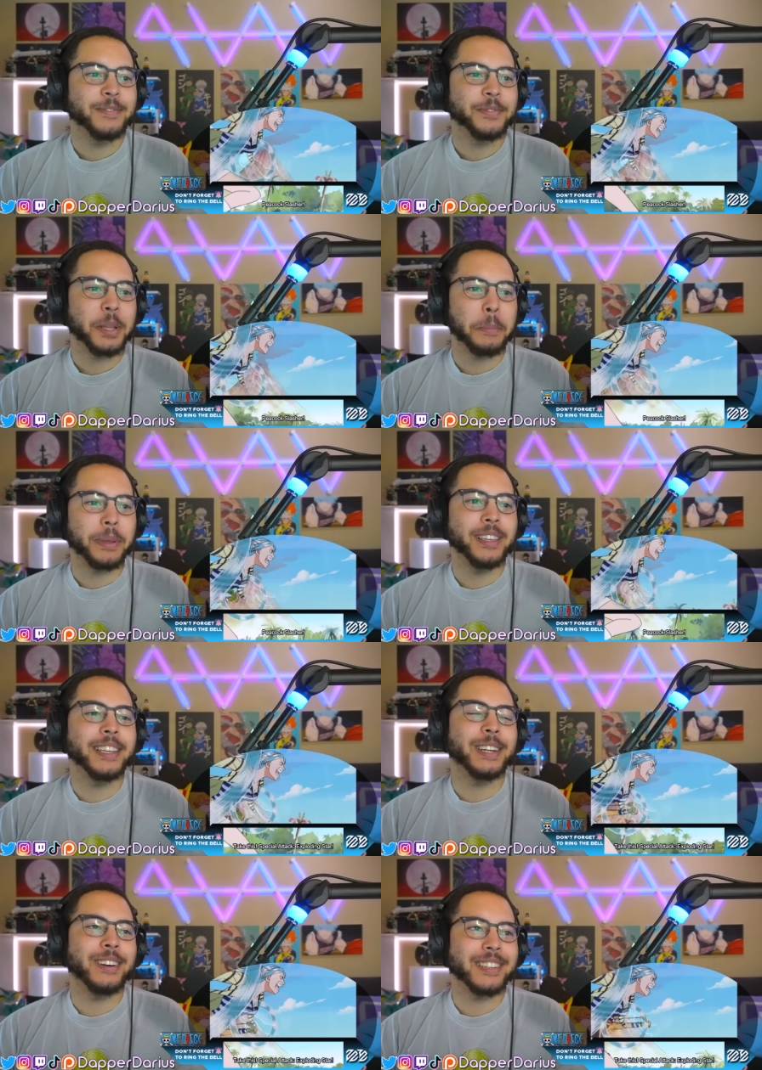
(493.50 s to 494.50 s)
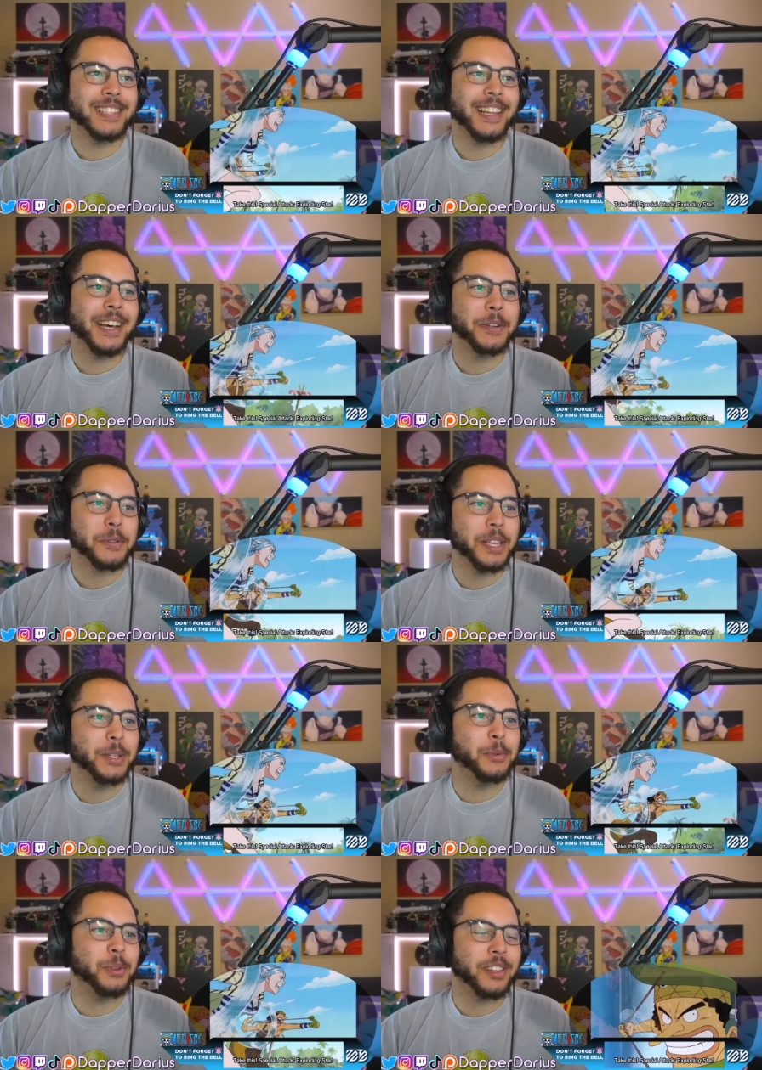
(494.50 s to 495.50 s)
The peacock slasher. They
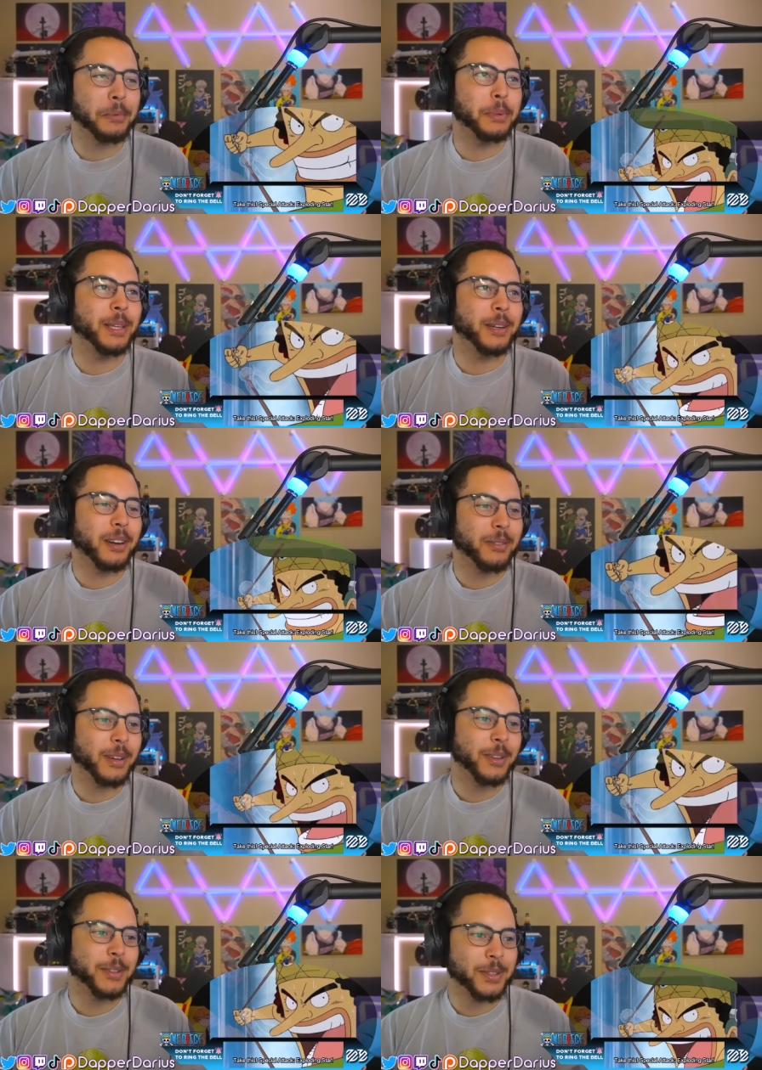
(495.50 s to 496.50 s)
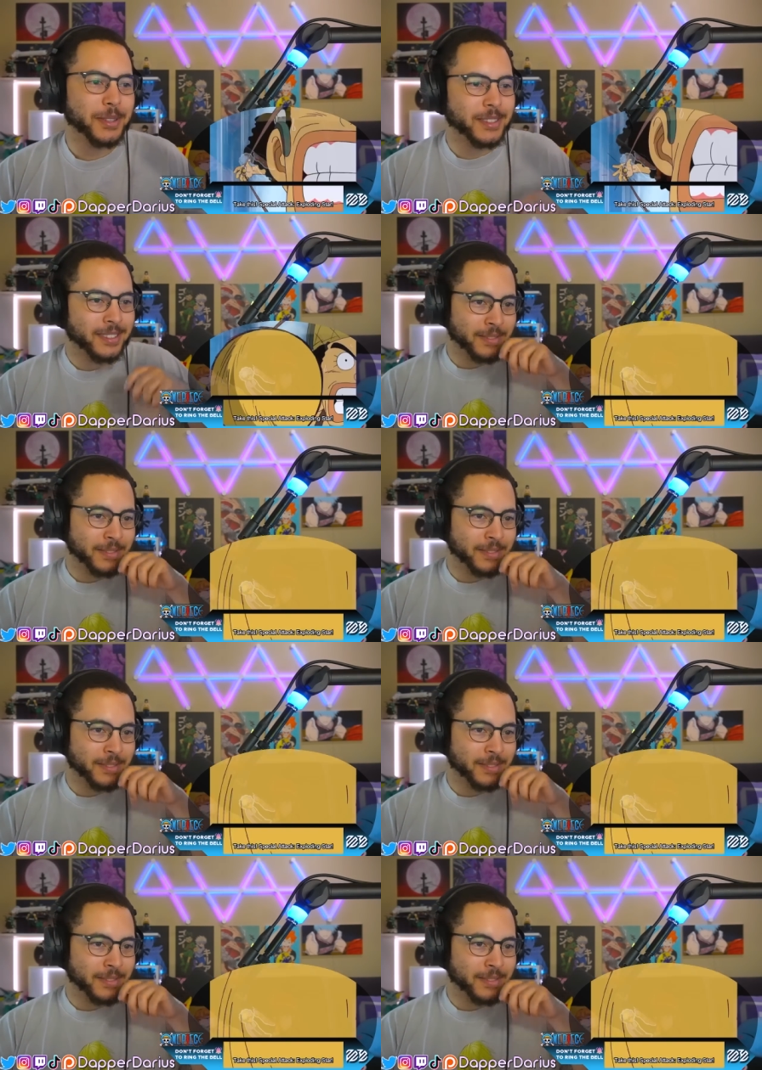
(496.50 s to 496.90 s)
do look like peacock feathers.